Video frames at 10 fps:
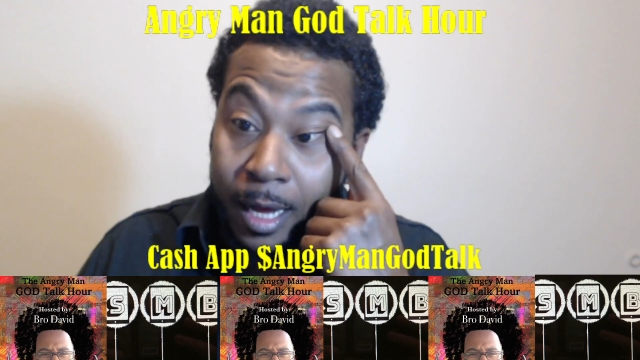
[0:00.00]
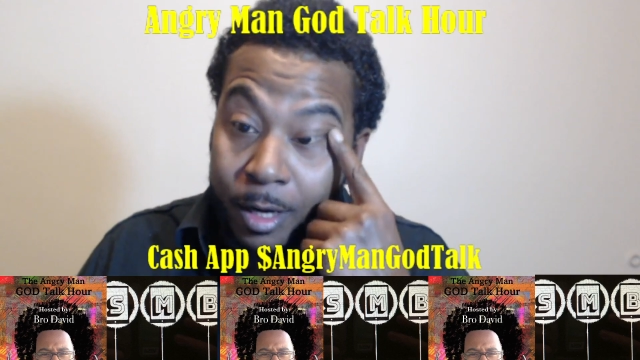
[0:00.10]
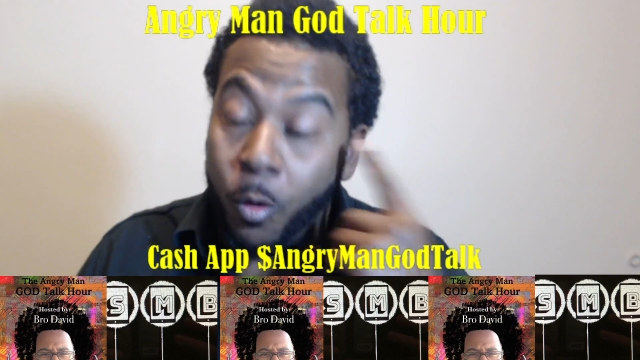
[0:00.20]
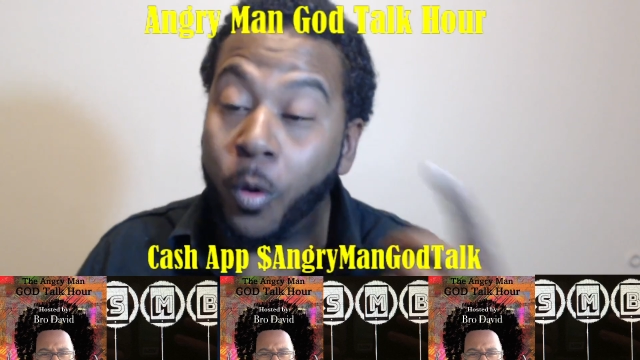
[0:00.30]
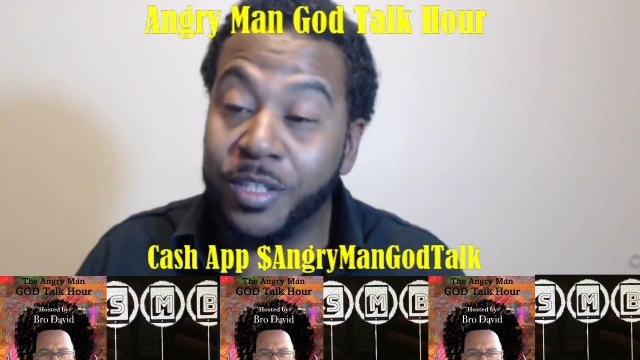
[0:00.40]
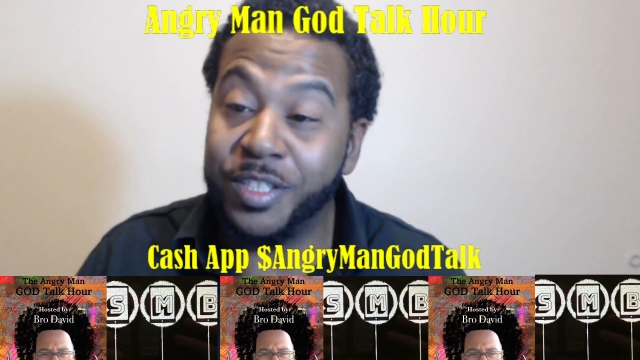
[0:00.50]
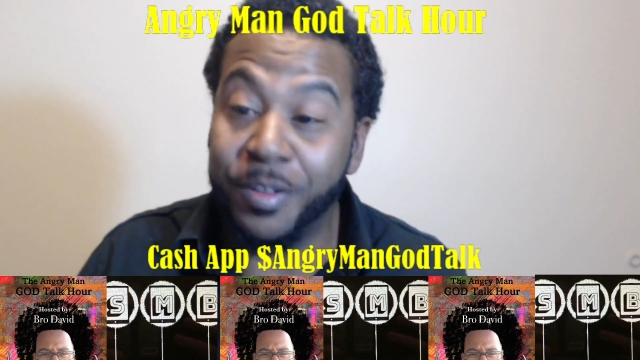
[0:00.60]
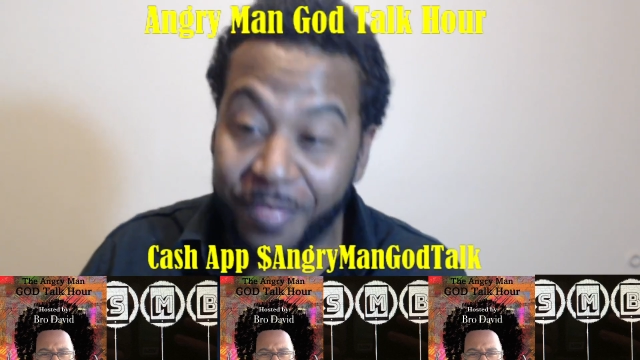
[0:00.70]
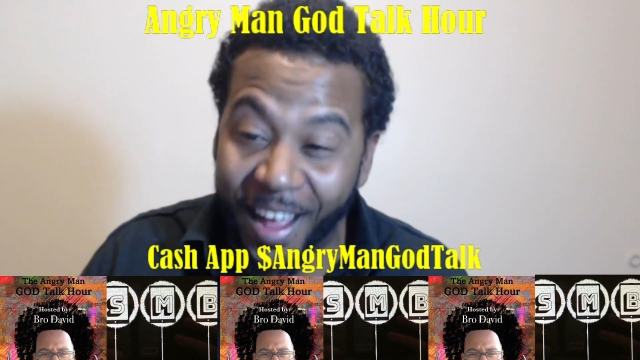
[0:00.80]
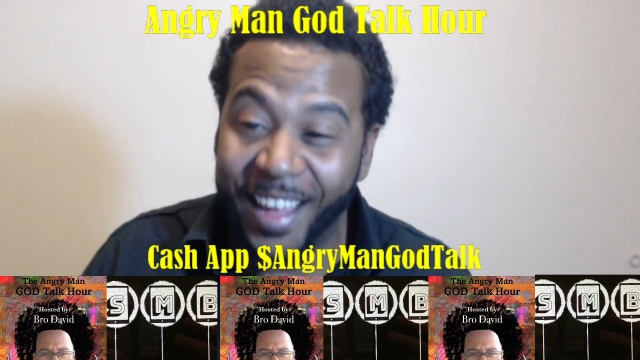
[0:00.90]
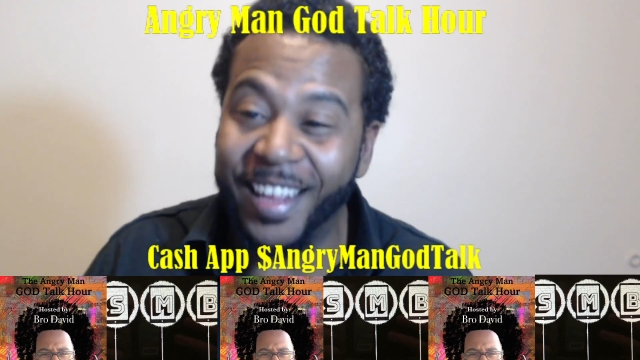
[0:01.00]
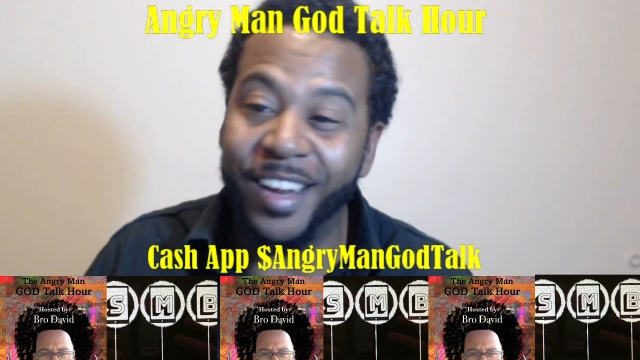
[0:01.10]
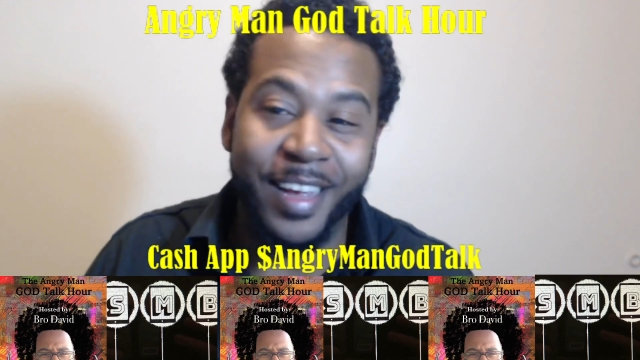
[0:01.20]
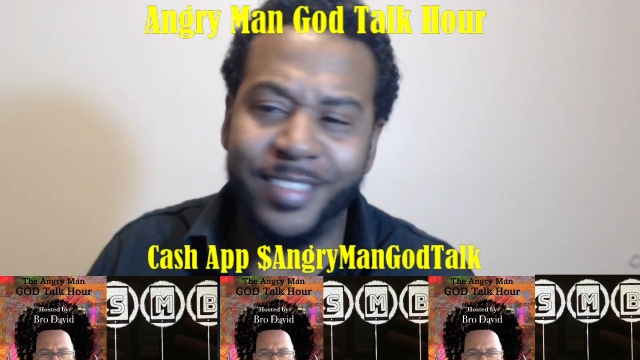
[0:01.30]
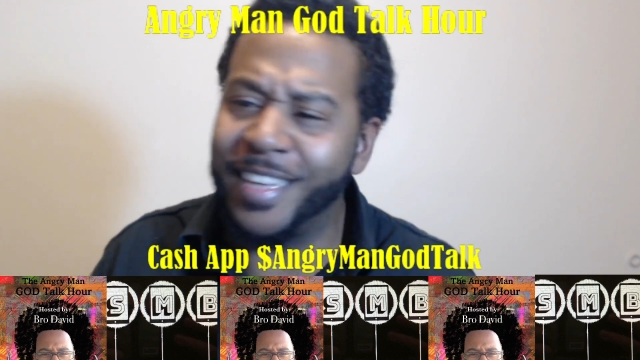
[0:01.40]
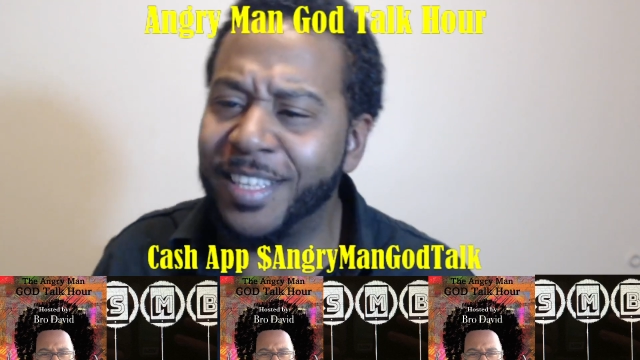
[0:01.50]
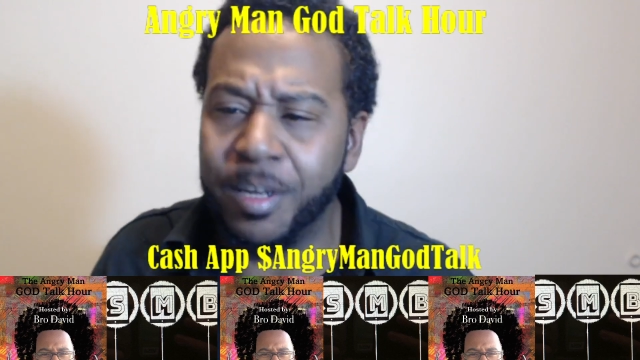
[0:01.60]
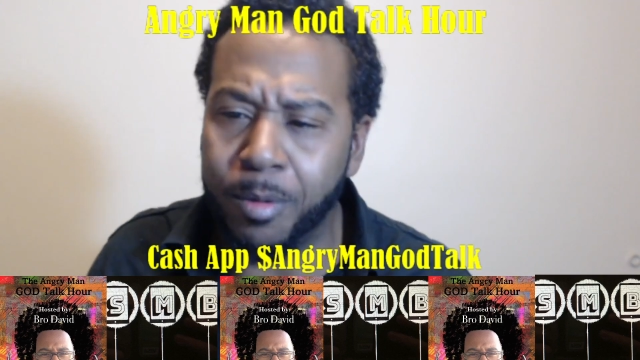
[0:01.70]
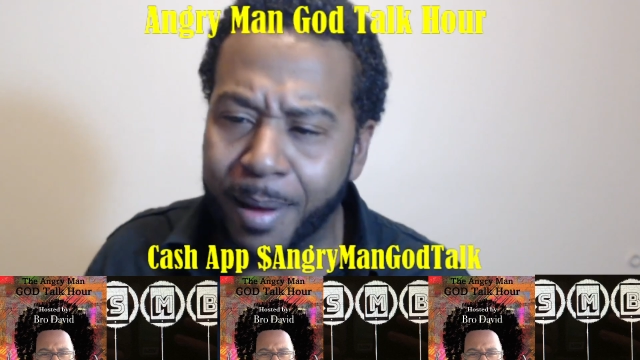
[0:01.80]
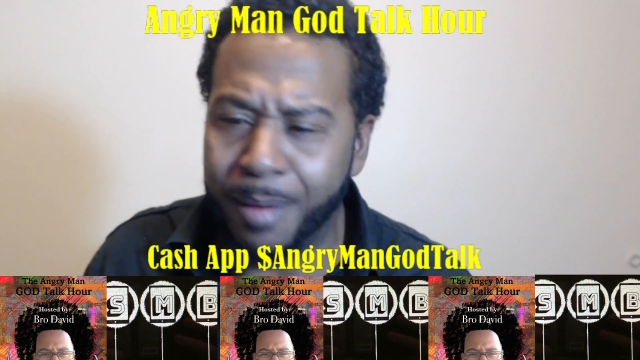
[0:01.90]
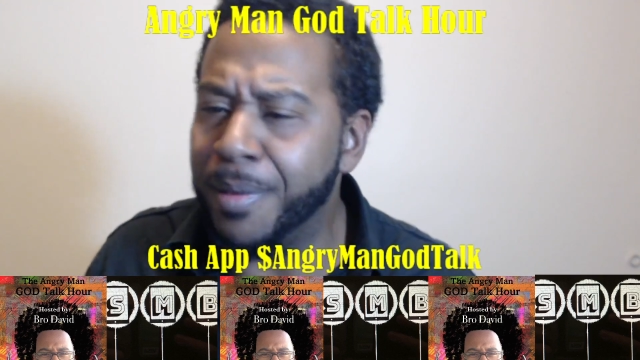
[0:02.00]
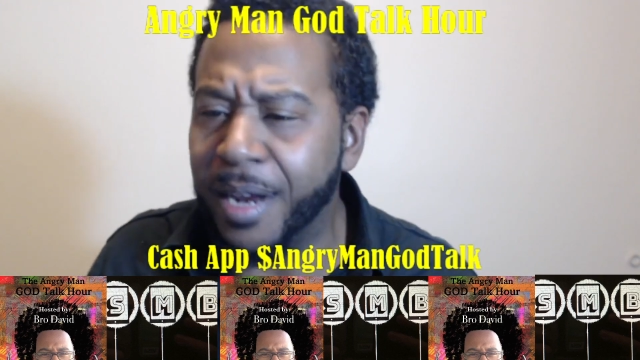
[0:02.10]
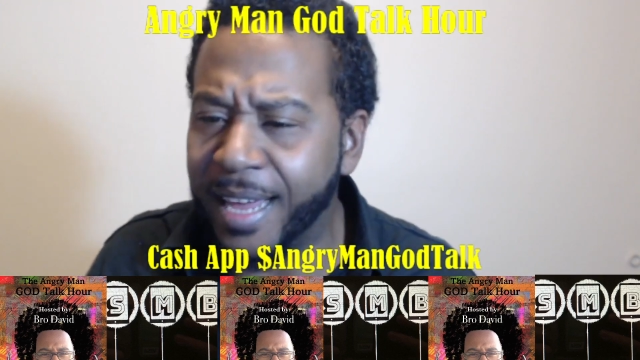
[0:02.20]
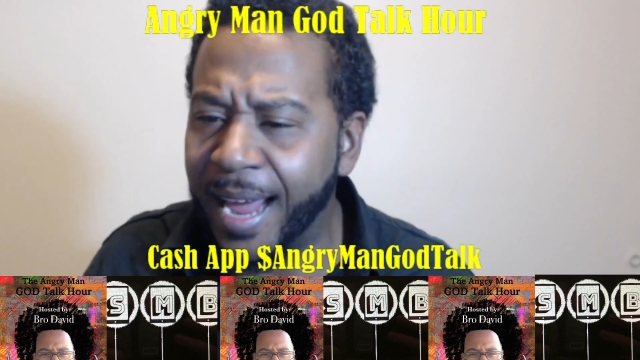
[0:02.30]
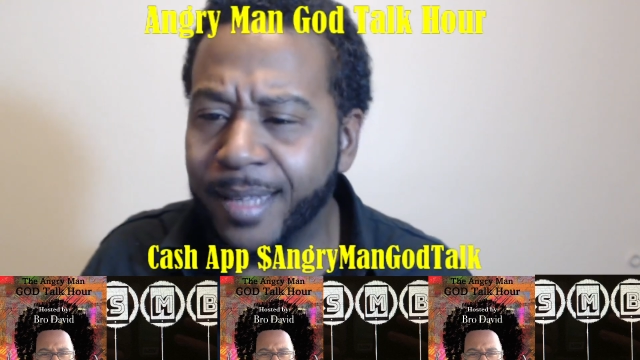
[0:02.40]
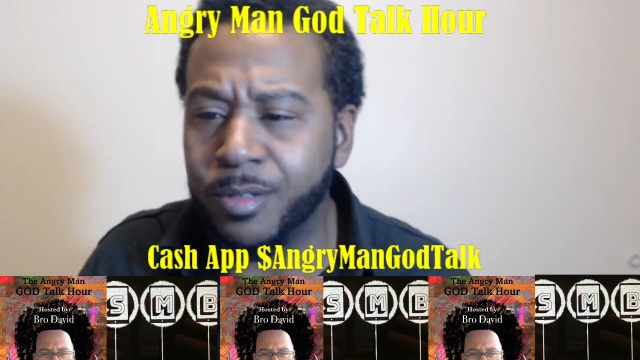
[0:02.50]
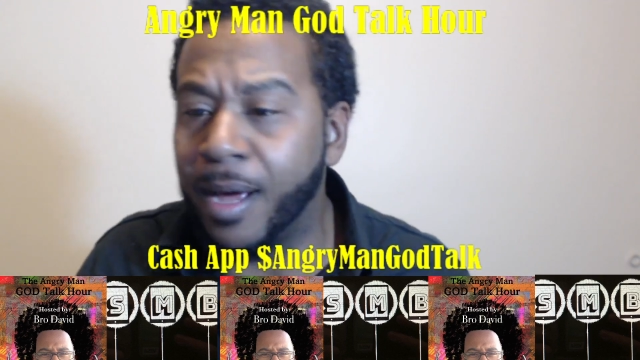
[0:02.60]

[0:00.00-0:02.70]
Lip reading: Corey's defiant, and they said something about him being a Cancer.